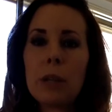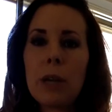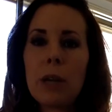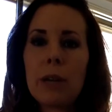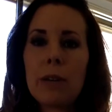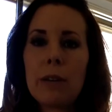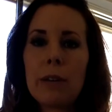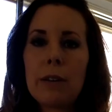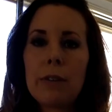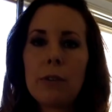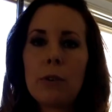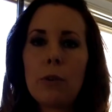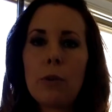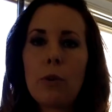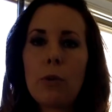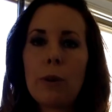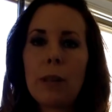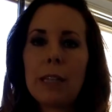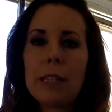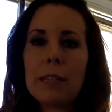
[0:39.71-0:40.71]
So even if you're
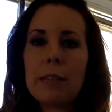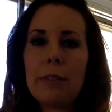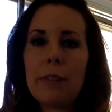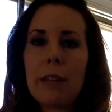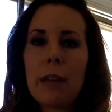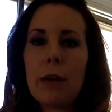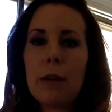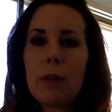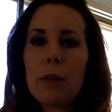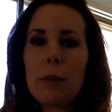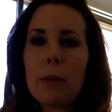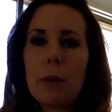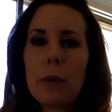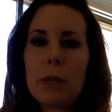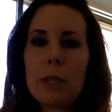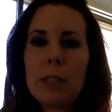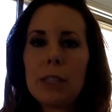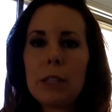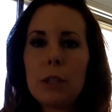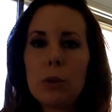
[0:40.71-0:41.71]
a relatively healthy
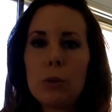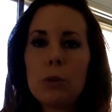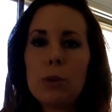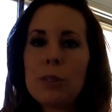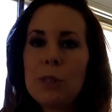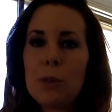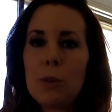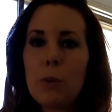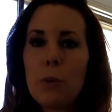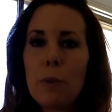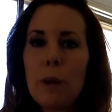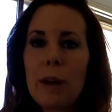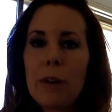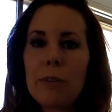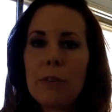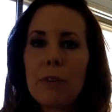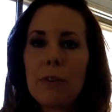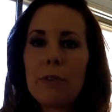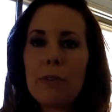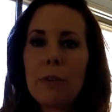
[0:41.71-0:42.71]
person, you will still
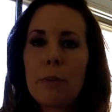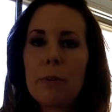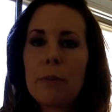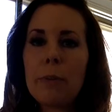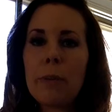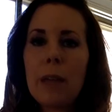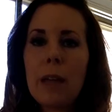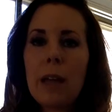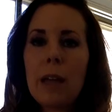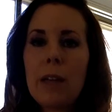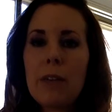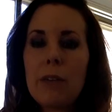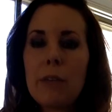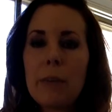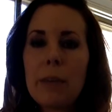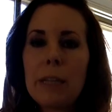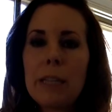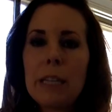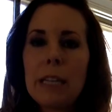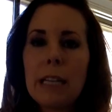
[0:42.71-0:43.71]
benefit from
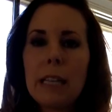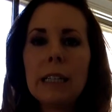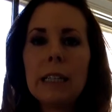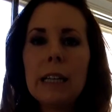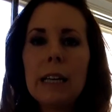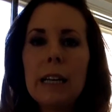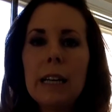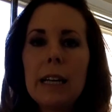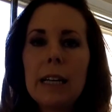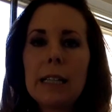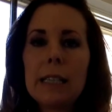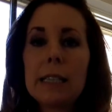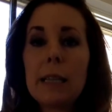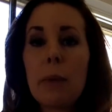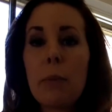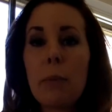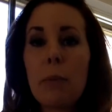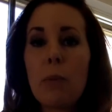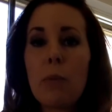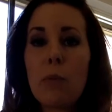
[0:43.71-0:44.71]
fermenting in
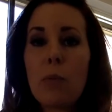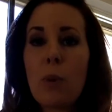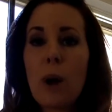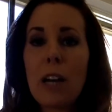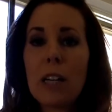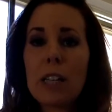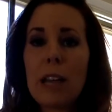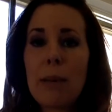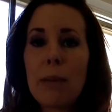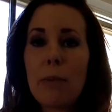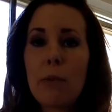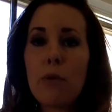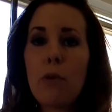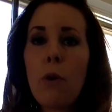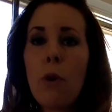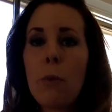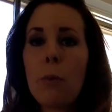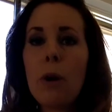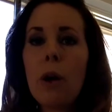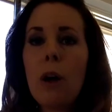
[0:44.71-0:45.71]
some way, shape, or
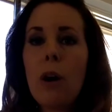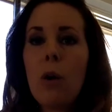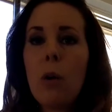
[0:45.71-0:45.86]
form.